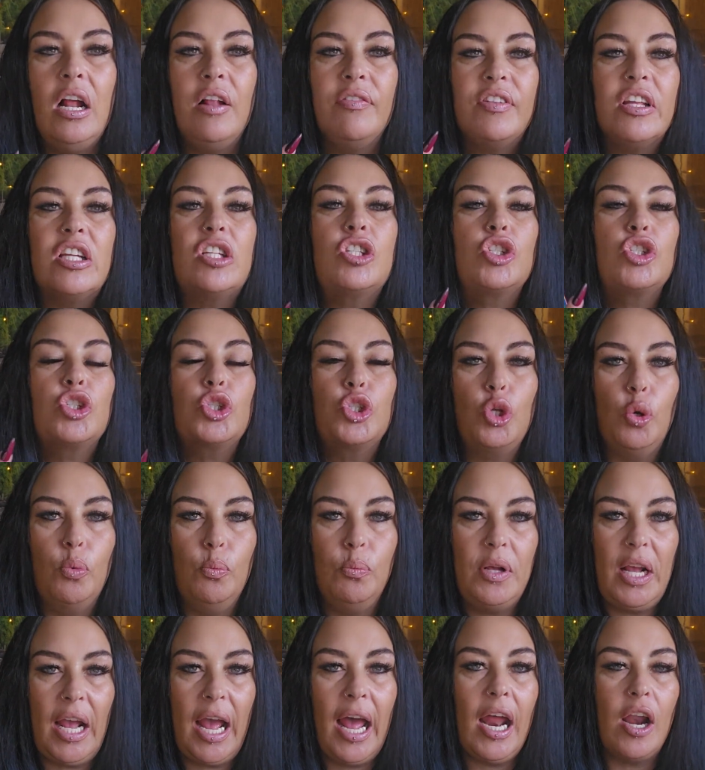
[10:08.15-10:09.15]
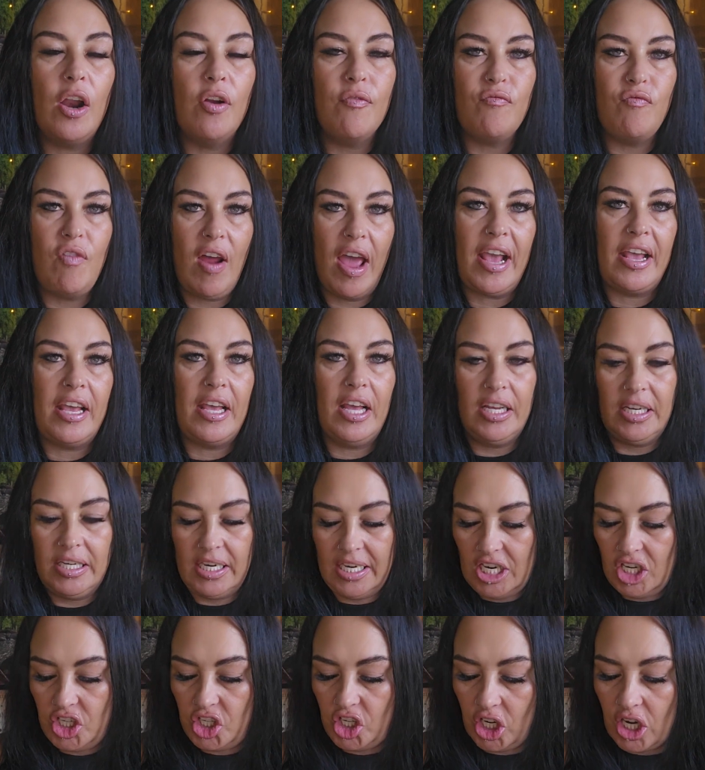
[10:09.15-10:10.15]
there's some kind of
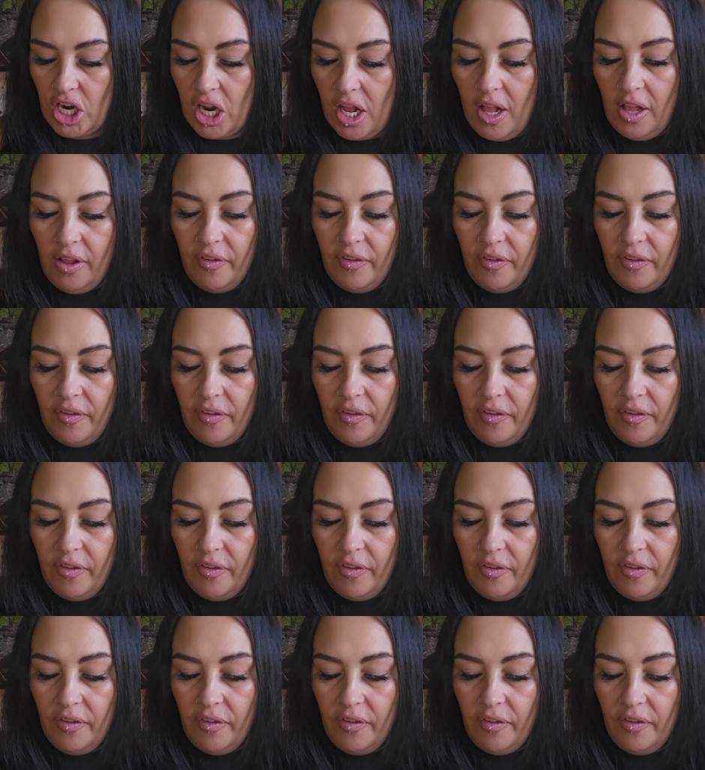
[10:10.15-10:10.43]
recognition